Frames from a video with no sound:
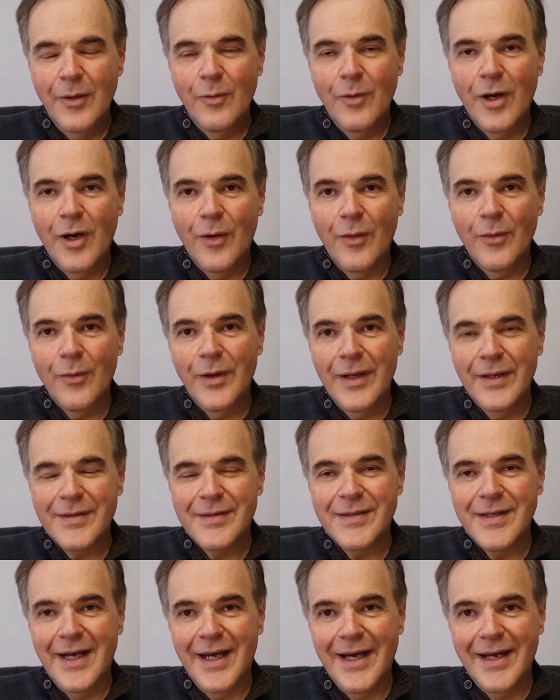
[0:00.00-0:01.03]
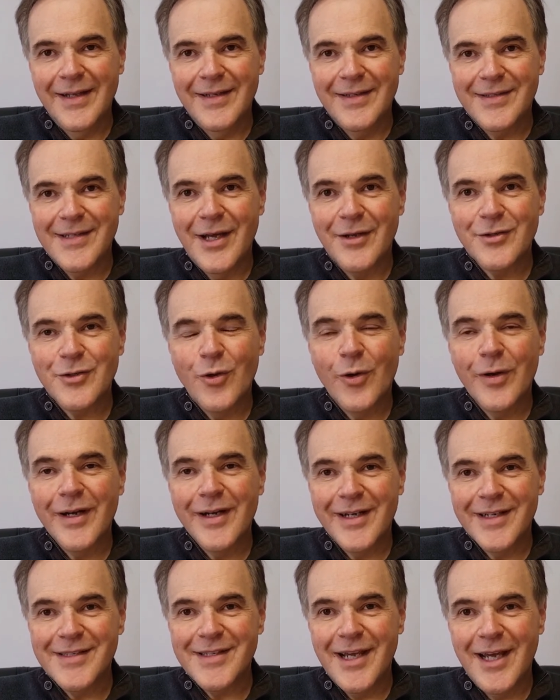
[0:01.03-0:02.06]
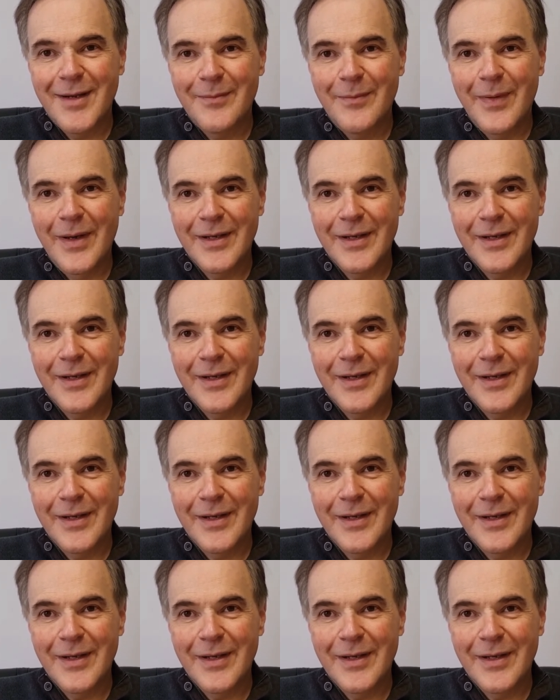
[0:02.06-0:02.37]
Well, it sounds corny to say it,